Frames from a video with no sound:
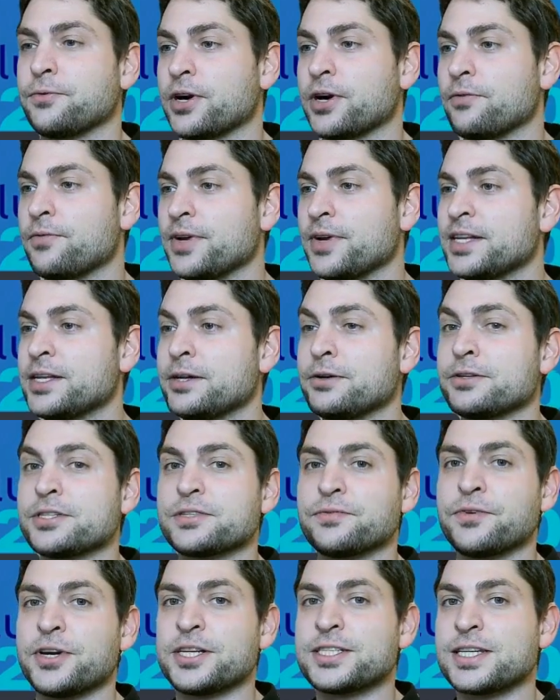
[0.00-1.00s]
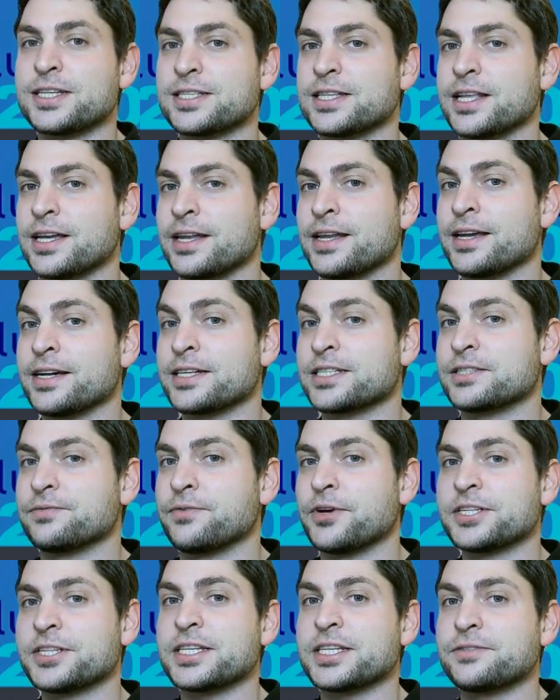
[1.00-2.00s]
a Windows versus Linux
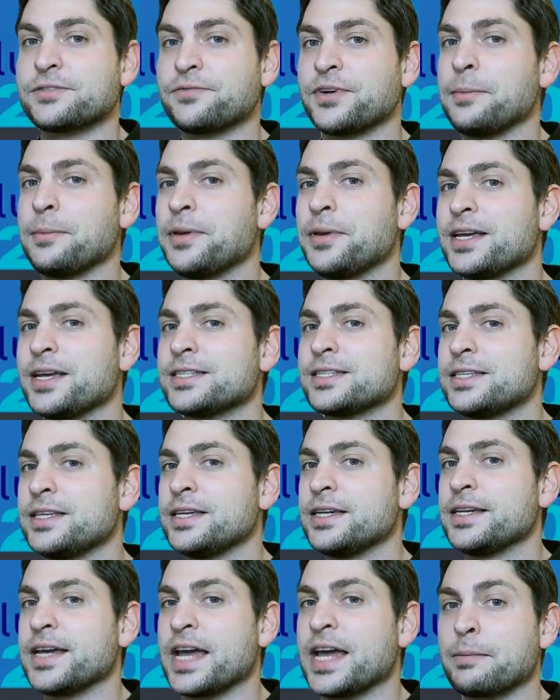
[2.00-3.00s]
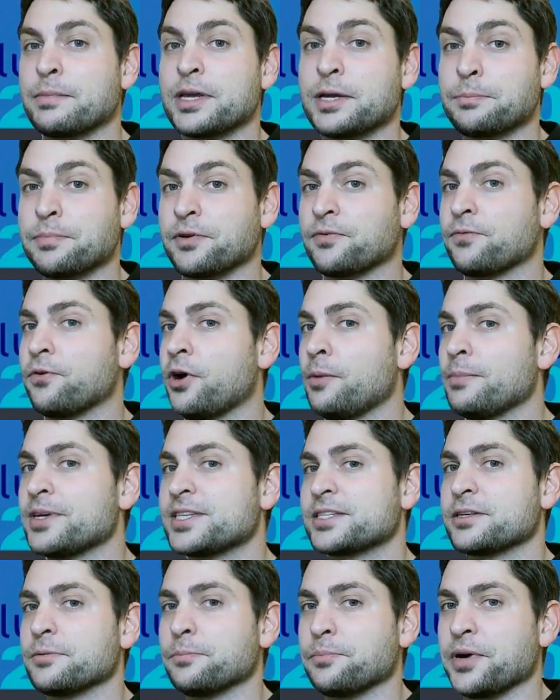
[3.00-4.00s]
versus FreeBSD gaming performance
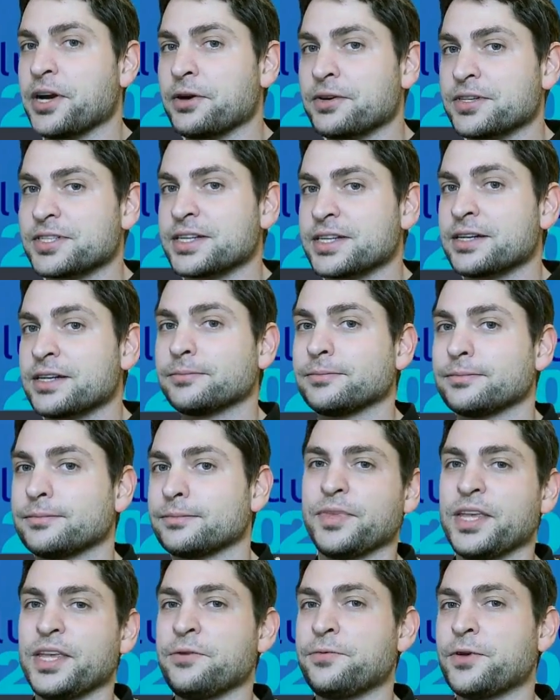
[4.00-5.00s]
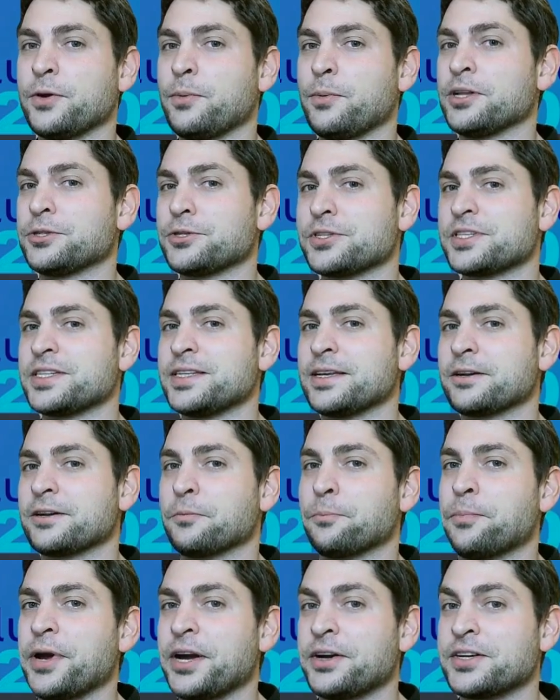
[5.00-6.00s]
comparison. If you want to see the
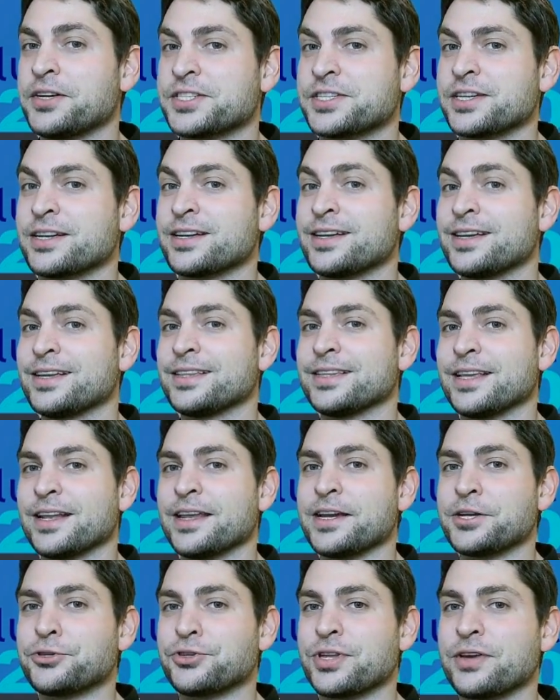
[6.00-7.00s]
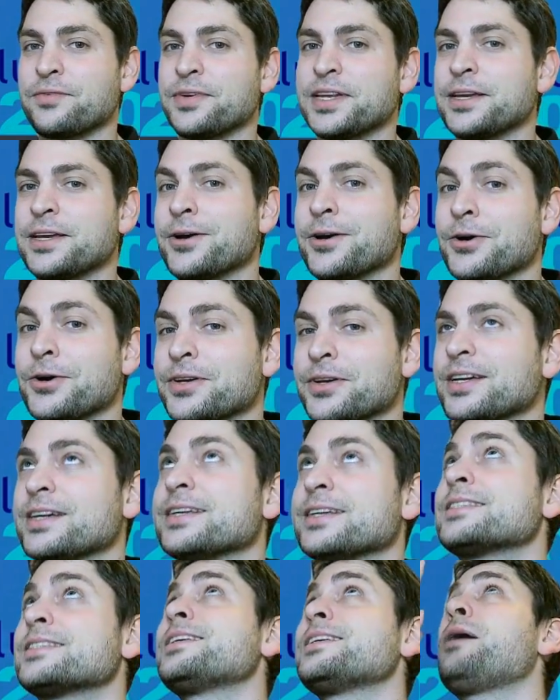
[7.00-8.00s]
comparison, the link to the video
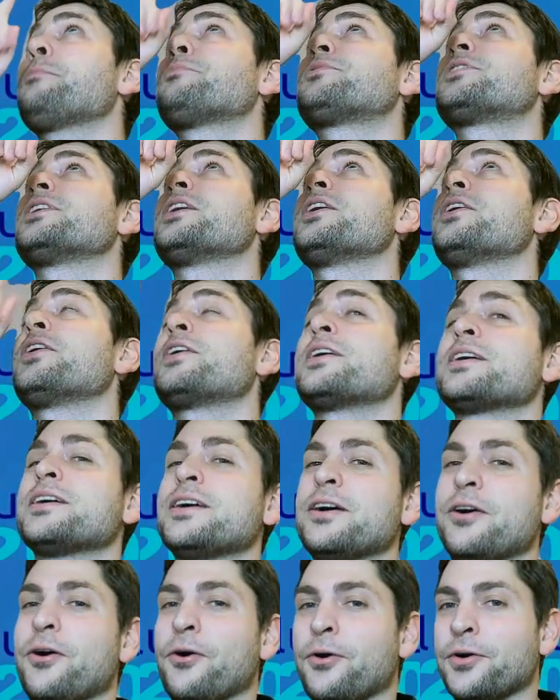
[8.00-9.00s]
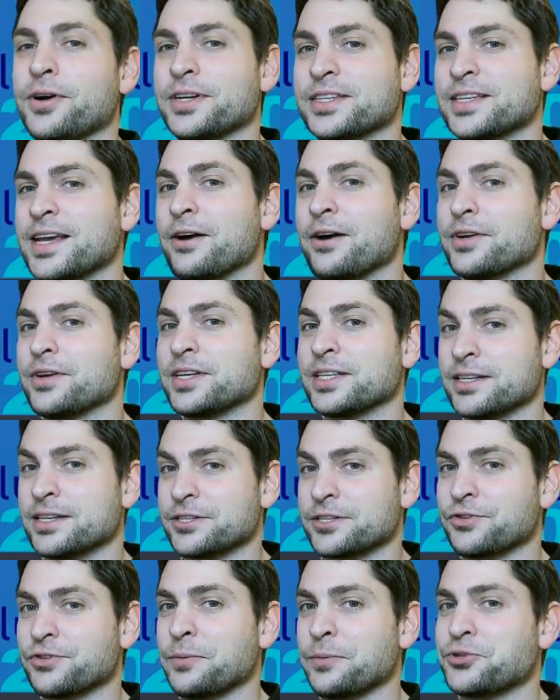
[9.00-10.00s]
is up there or down in the
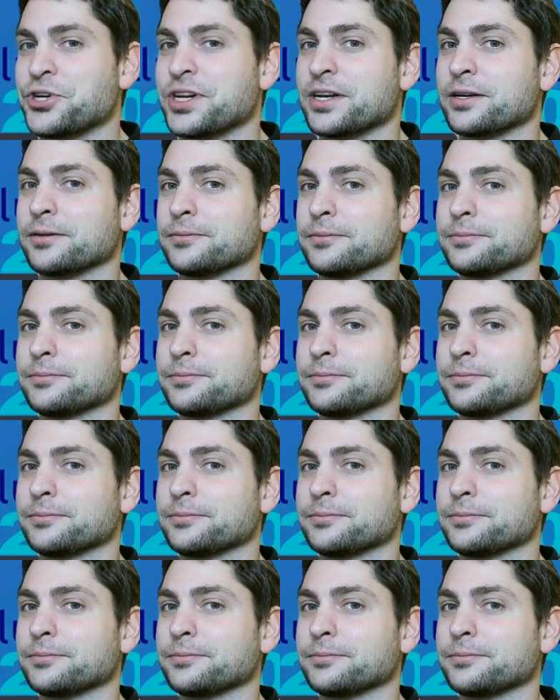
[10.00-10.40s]
description.